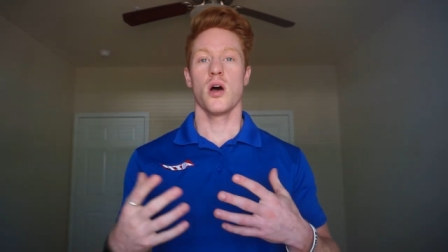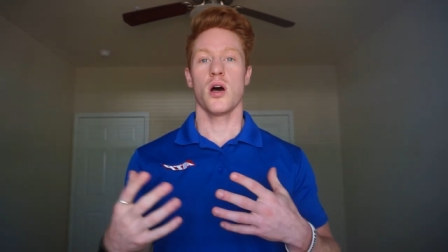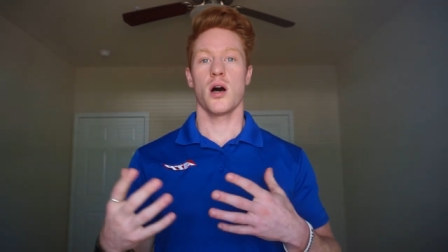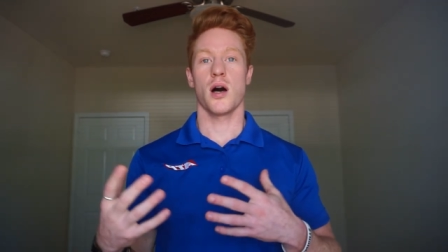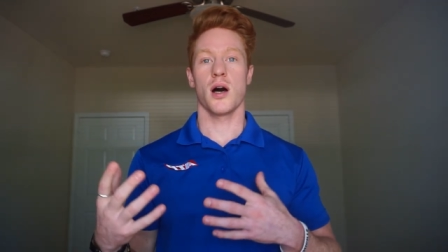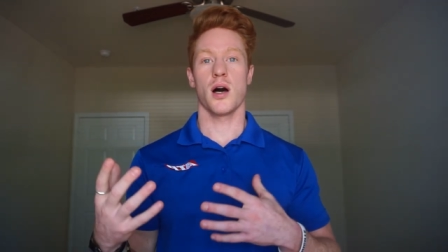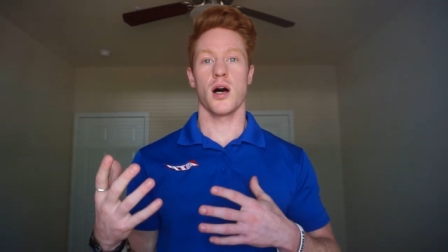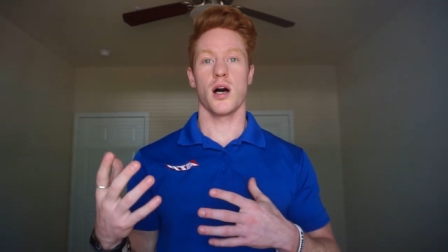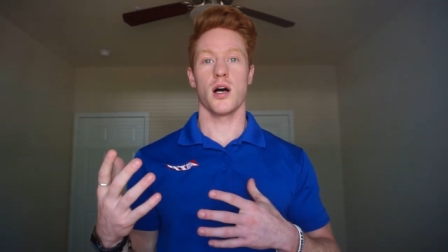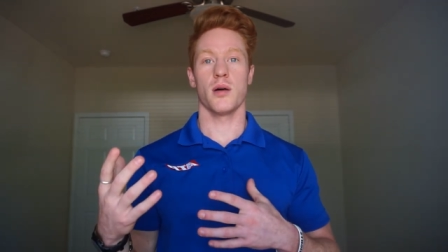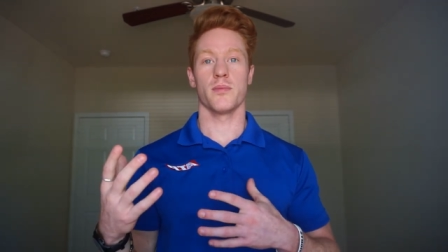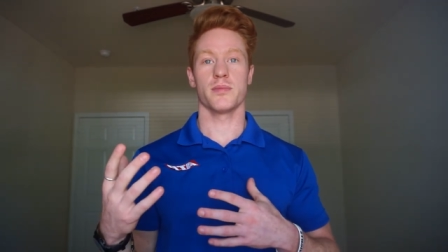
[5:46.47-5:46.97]

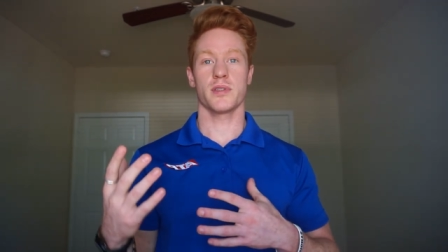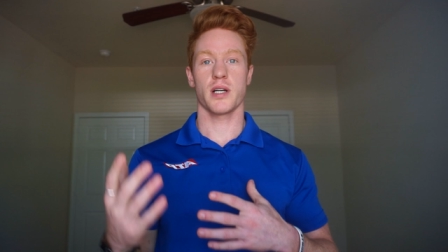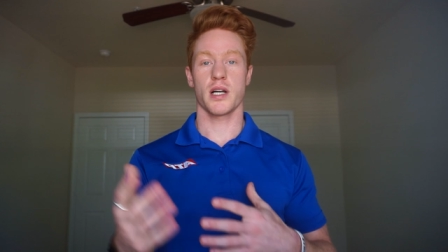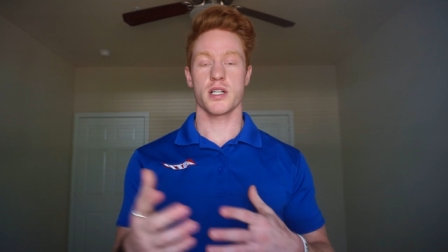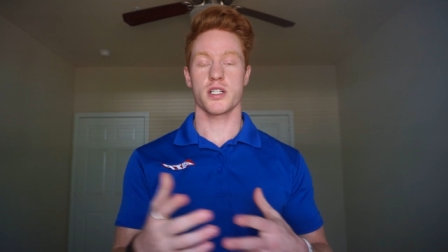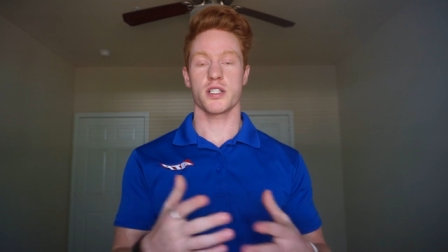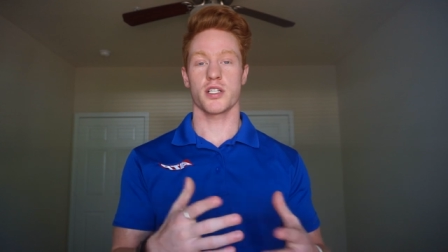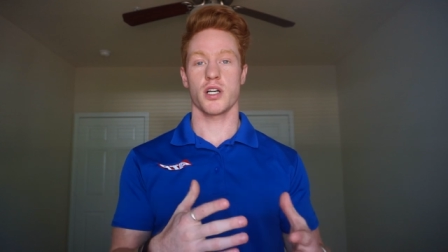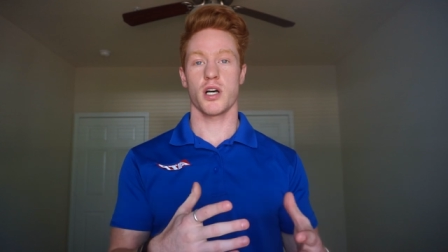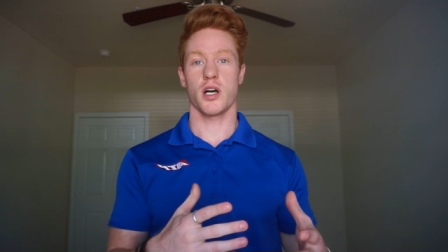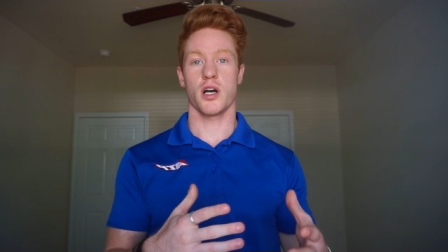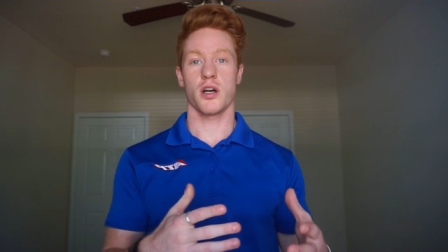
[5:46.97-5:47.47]
um,
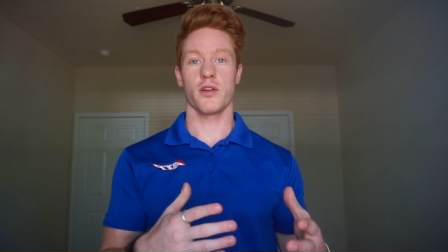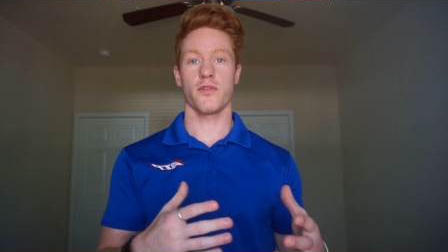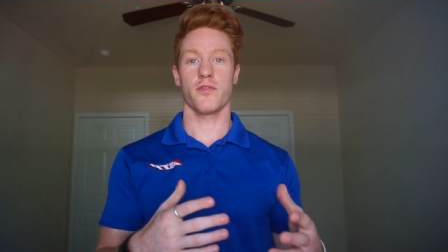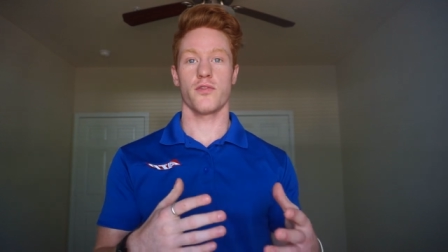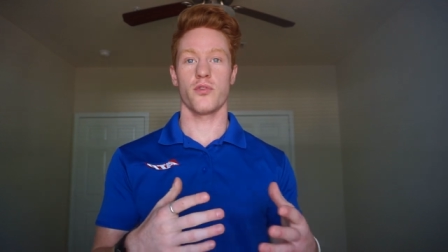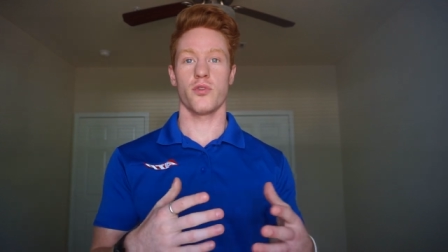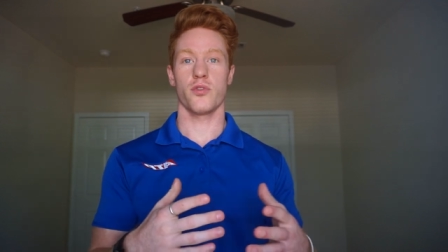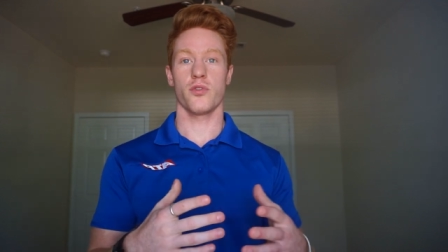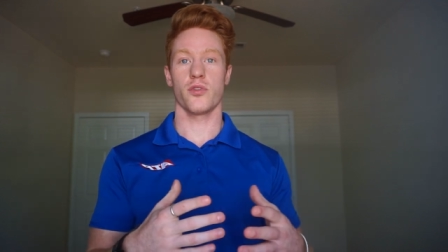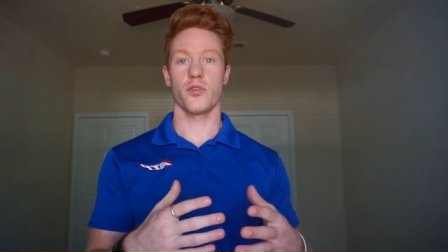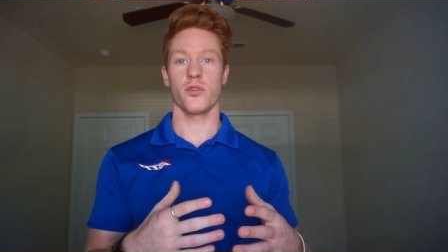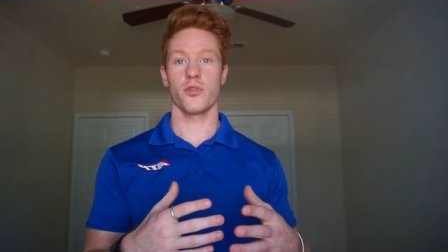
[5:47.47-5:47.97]
touched on
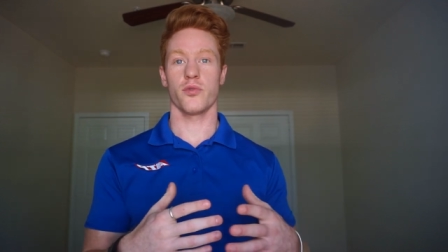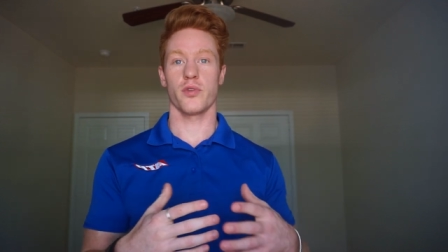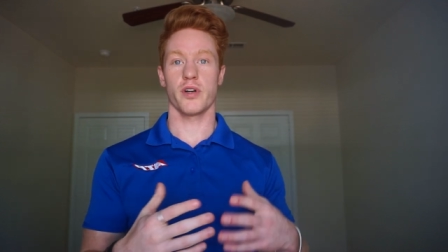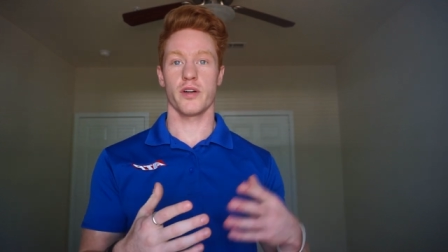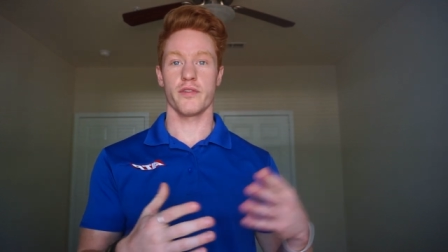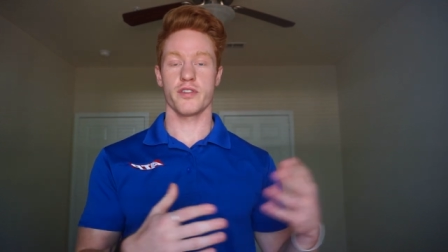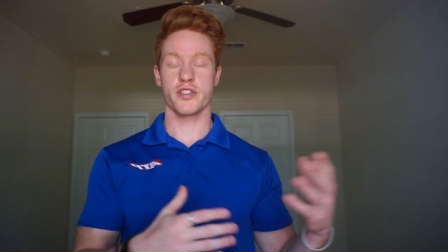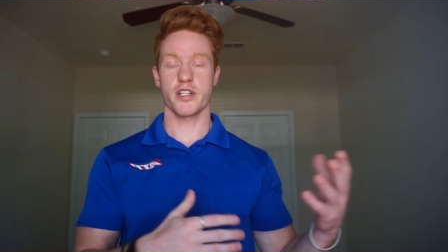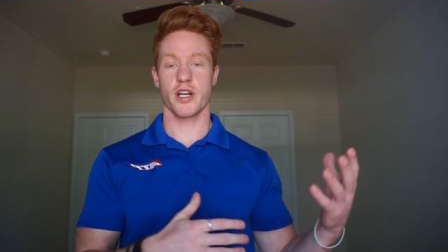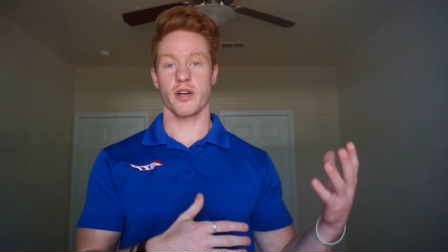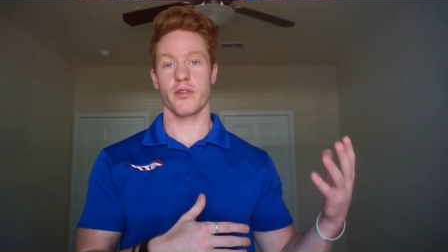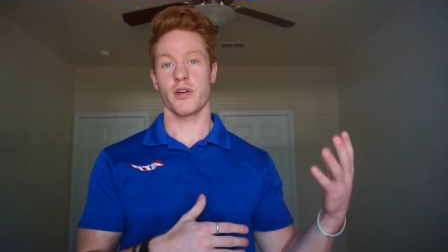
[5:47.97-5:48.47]
for
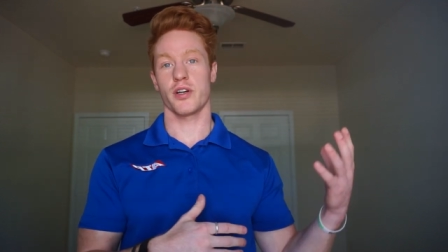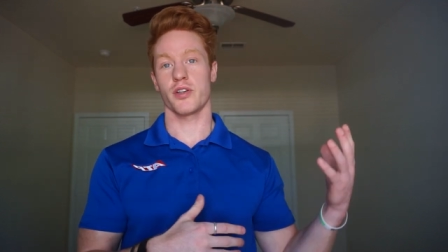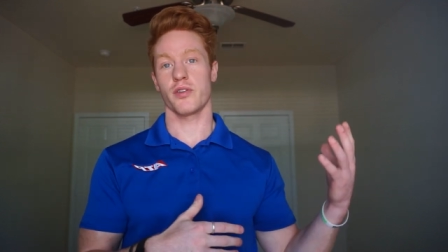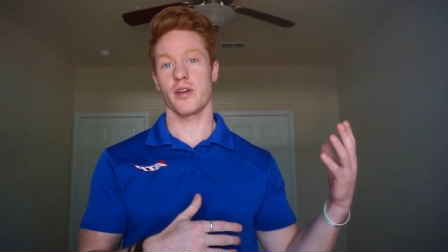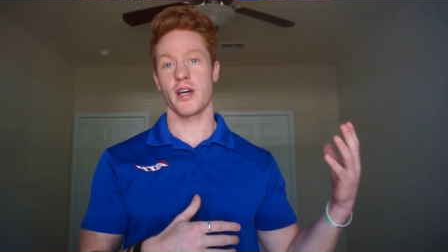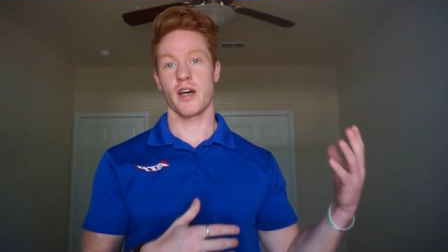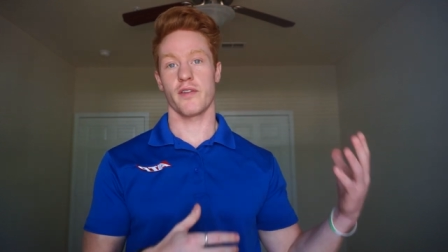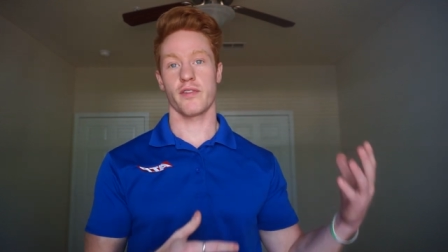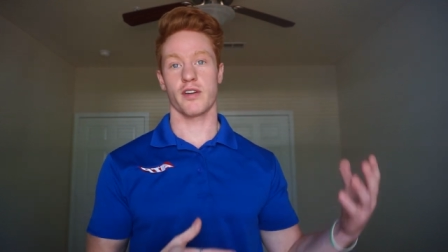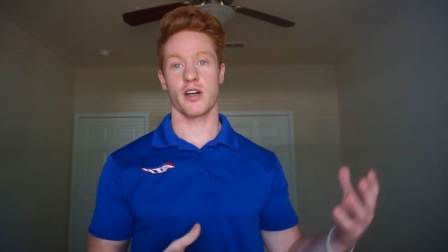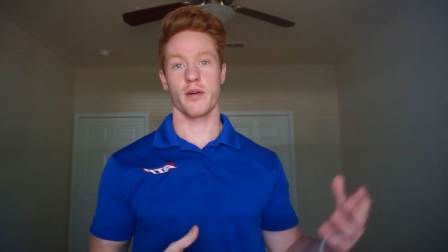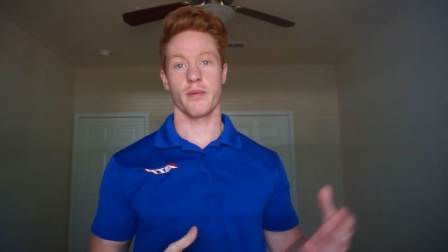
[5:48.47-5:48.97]
whatever check card you
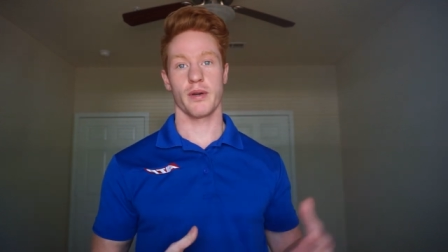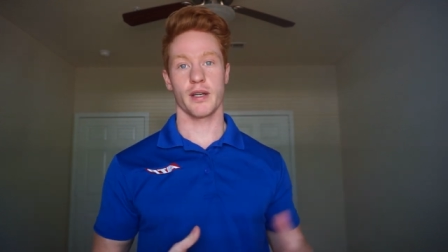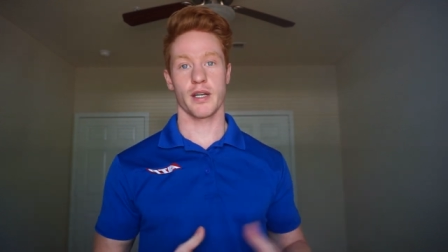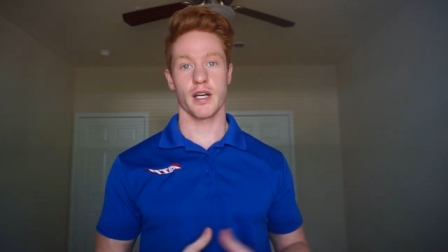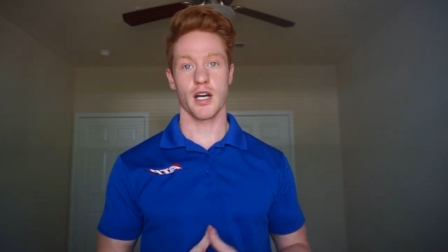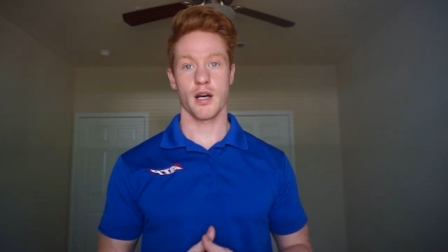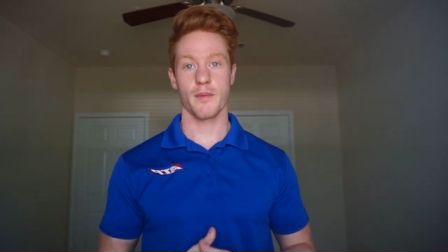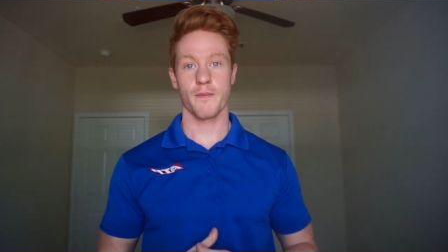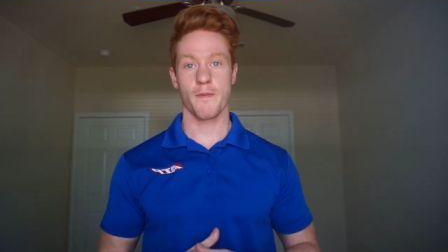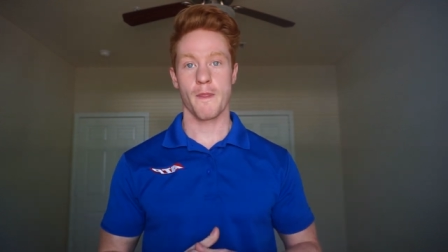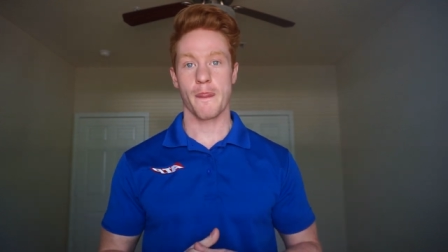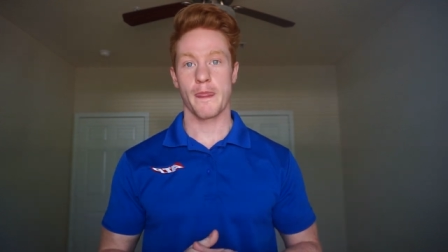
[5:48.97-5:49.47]
have coming
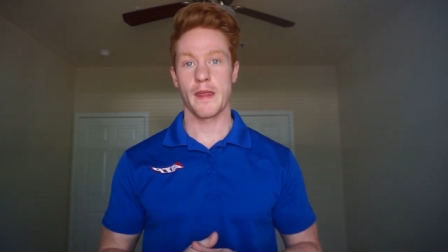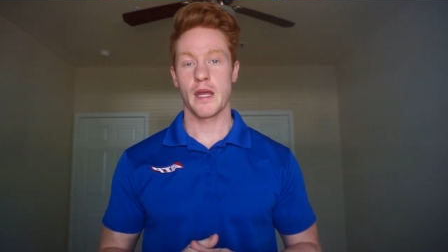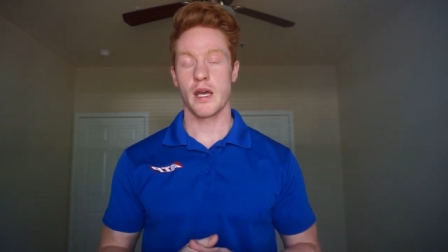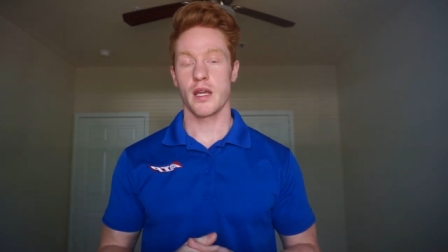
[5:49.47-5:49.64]
up.